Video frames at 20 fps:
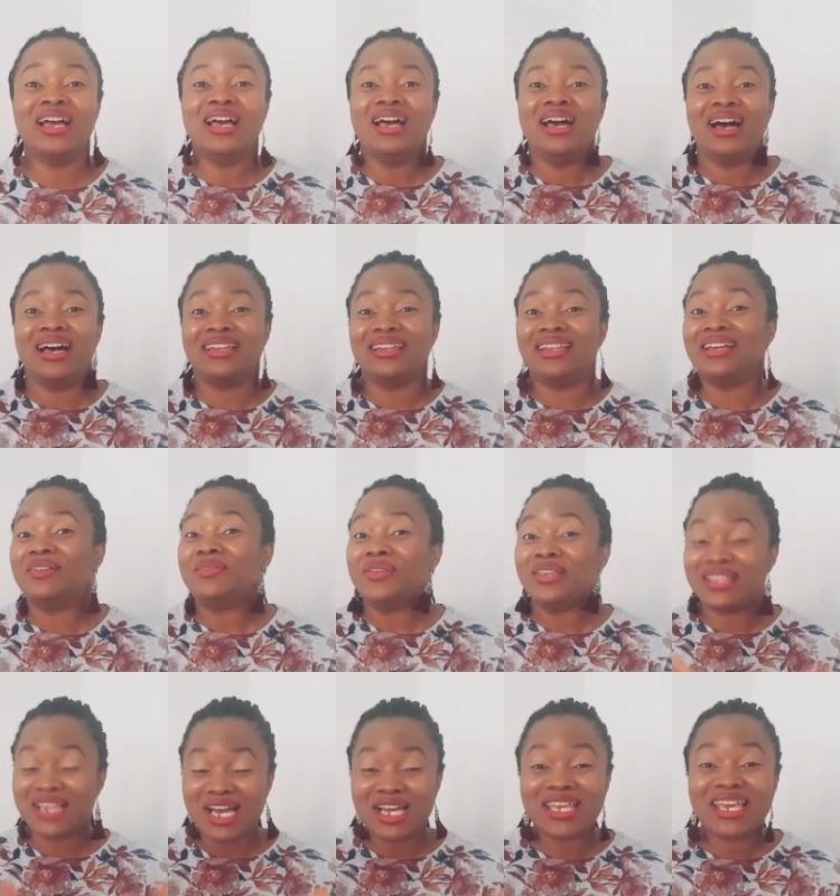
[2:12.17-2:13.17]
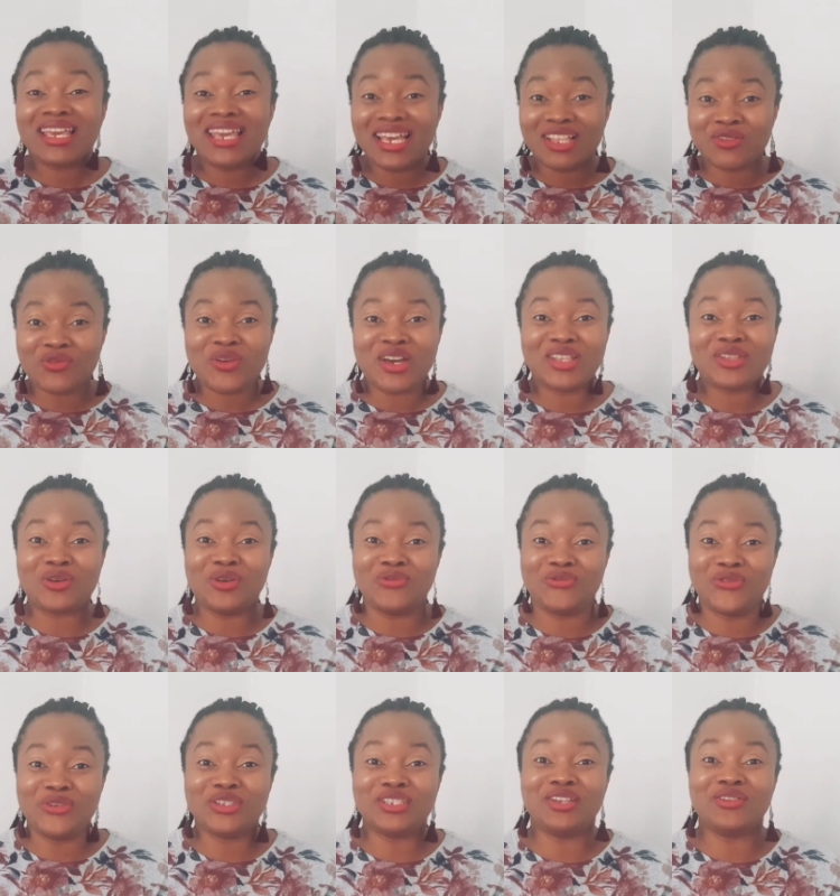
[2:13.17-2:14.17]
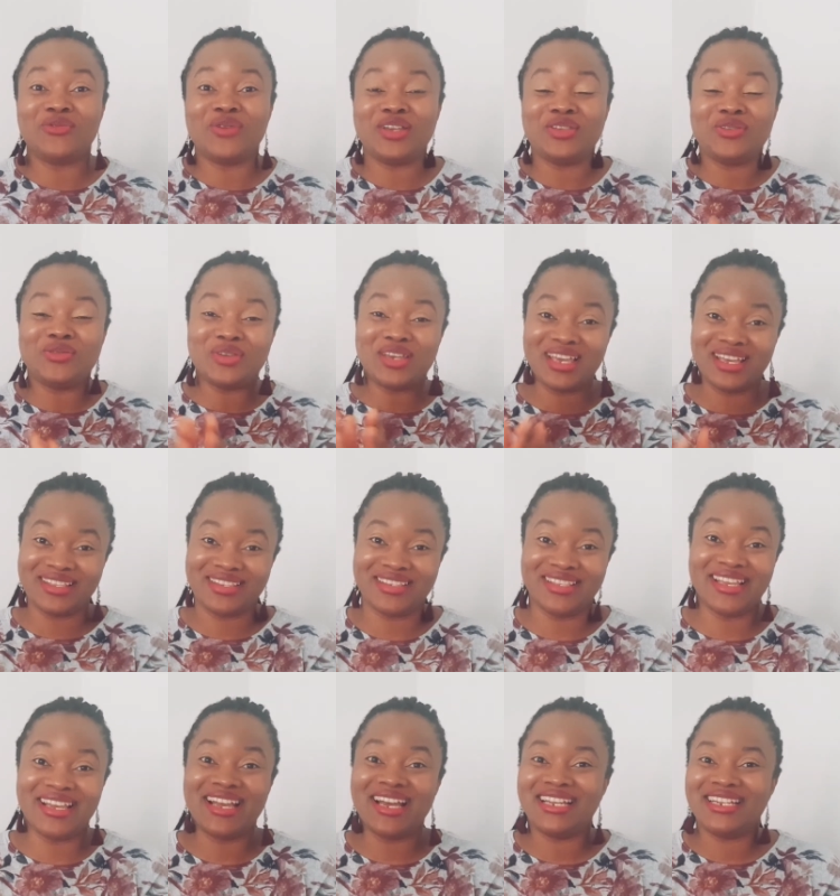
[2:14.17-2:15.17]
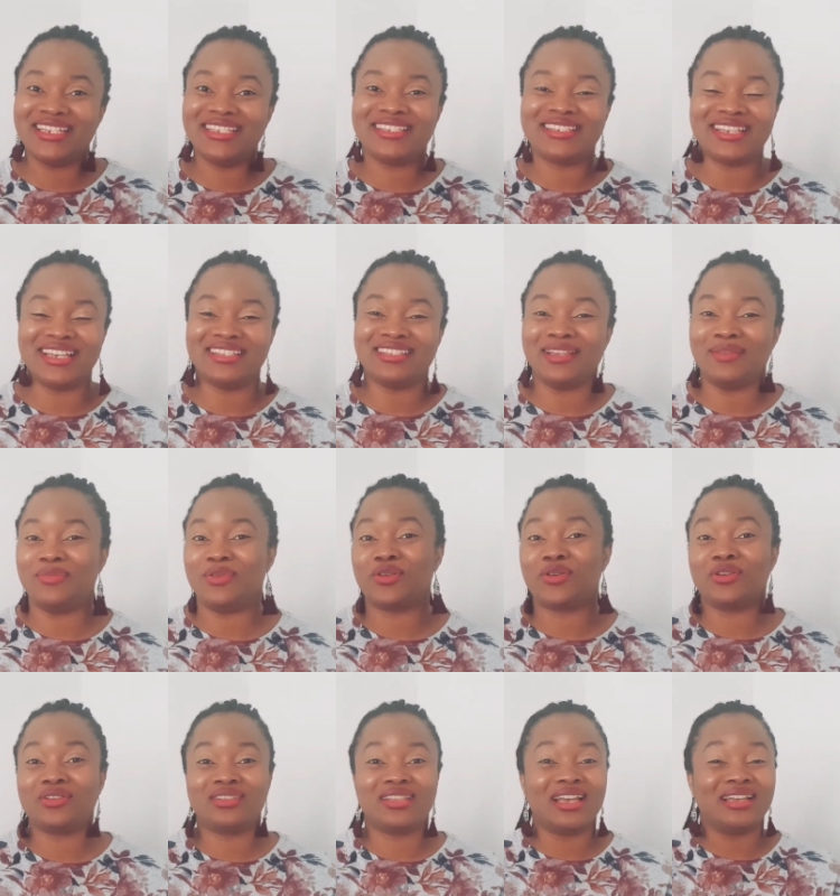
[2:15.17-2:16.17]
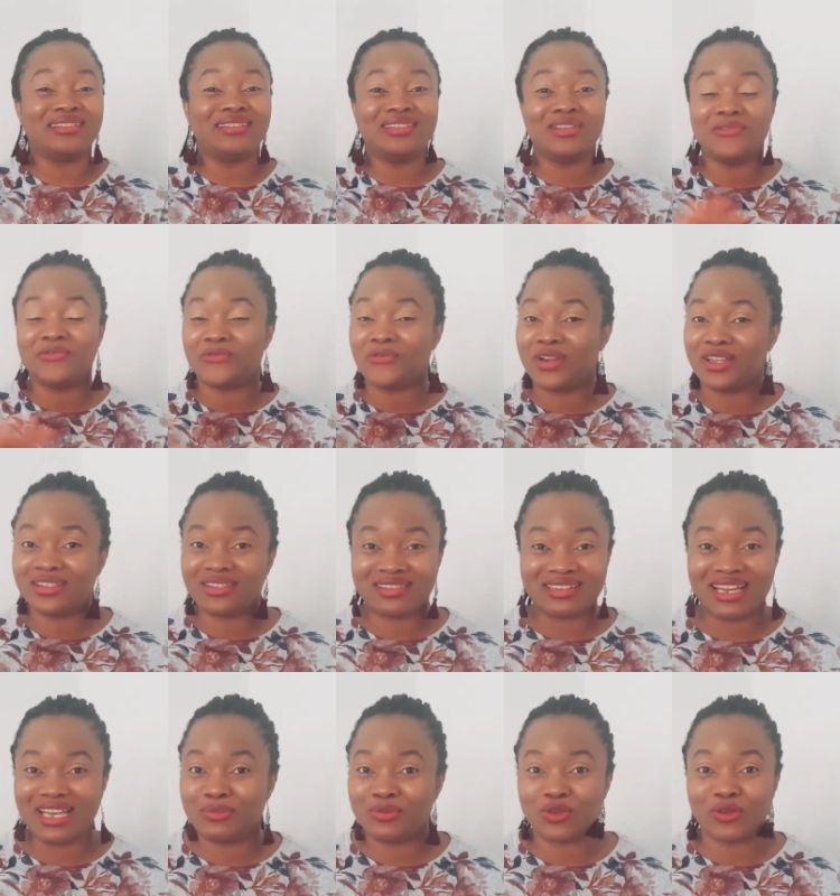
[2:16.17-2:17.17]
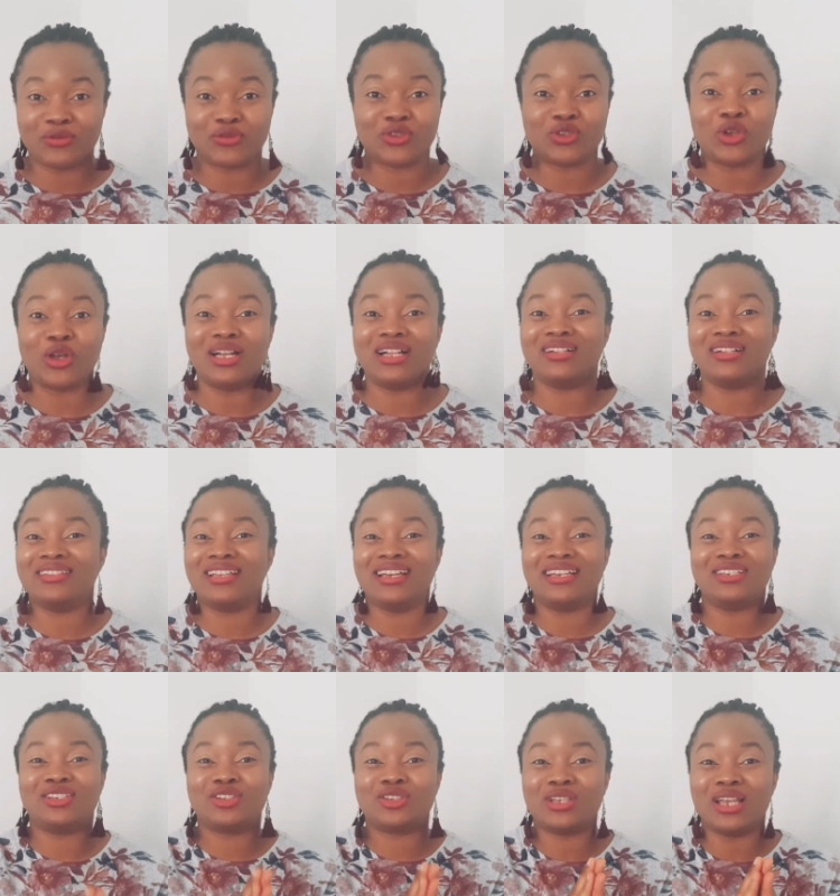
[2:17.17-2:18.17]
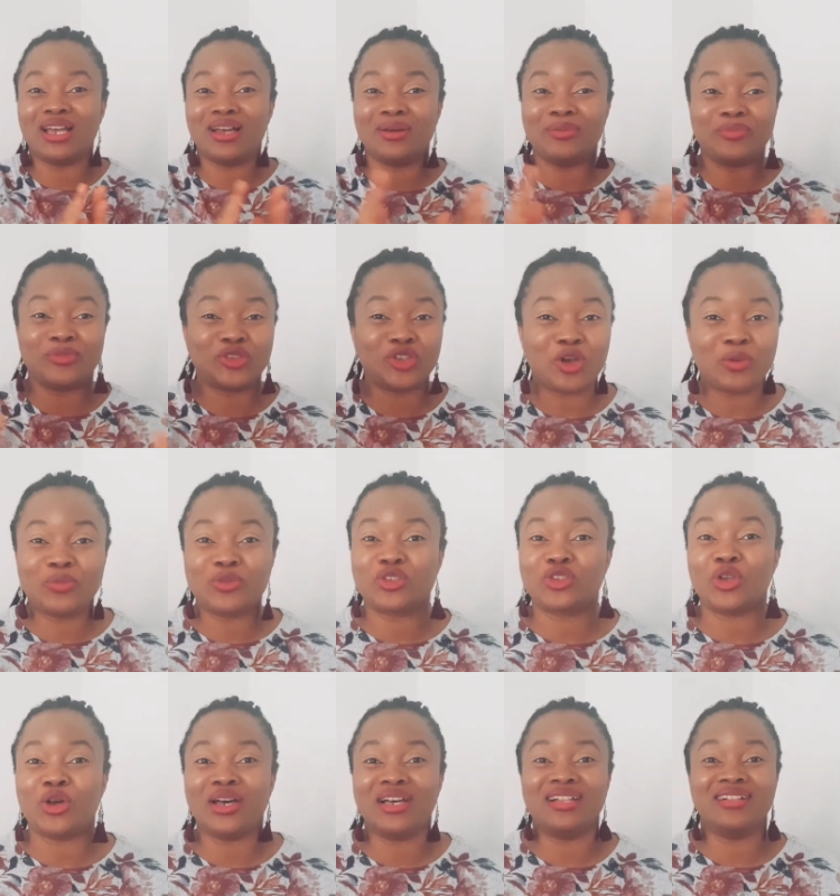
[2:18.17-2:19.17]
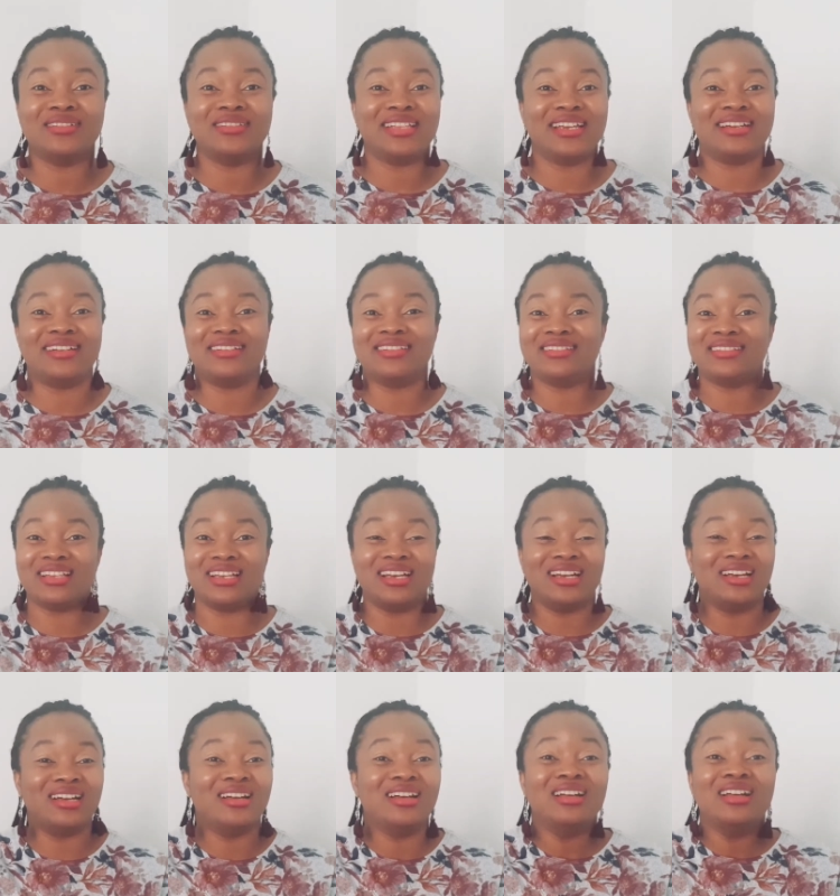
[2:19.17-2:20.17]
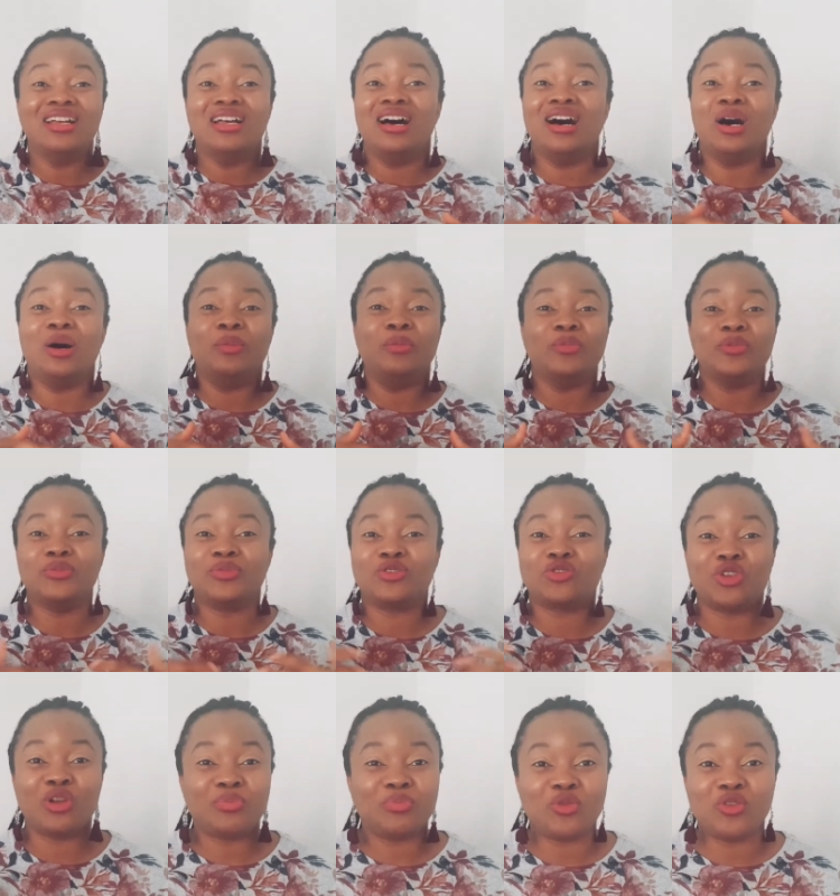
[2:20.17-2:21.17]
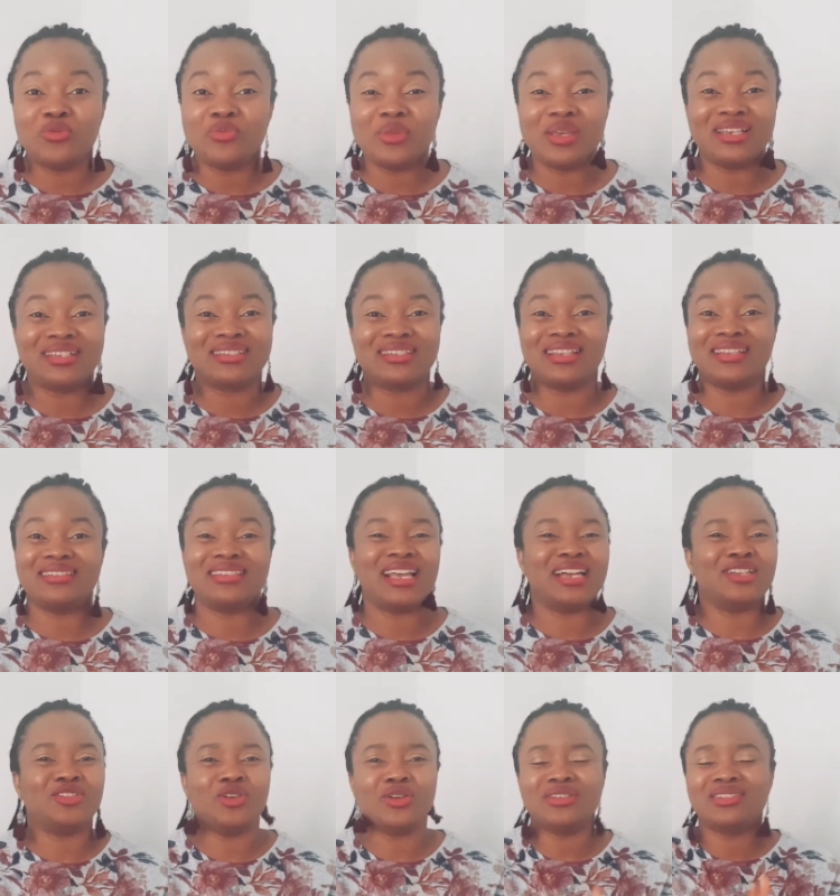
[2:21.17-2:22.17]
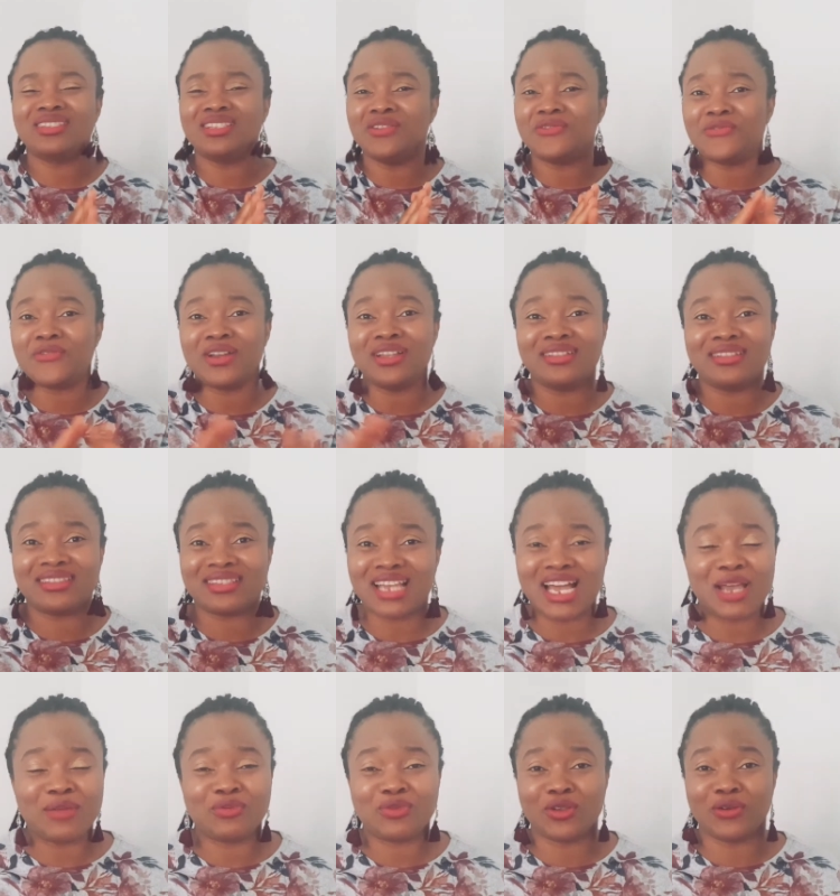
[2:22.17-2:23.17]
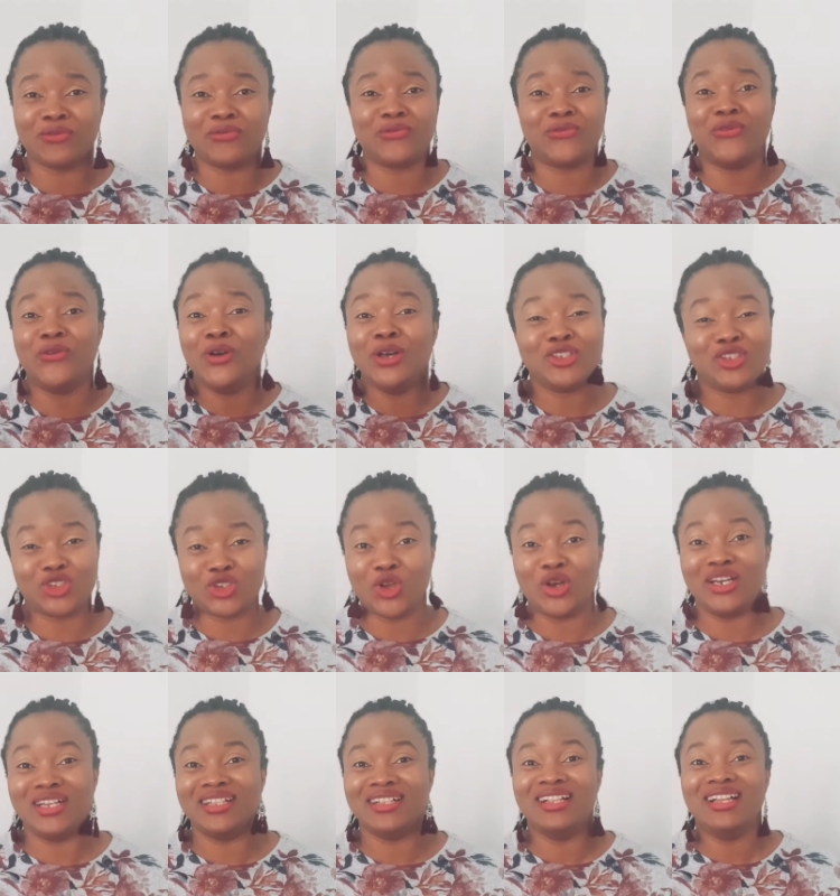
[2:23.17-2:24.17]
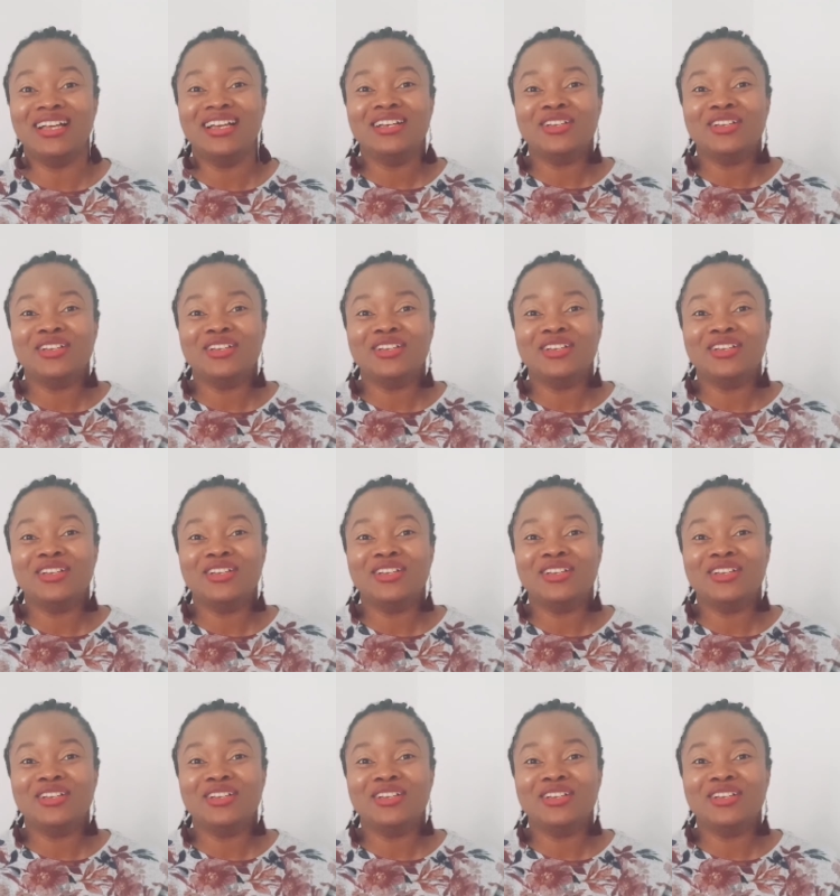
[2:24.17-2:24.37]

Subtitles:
And it can get quite confusing when you get to the garden center because there are different types of soil. There is topsoil, there is triple mixes. They're just different types of soil.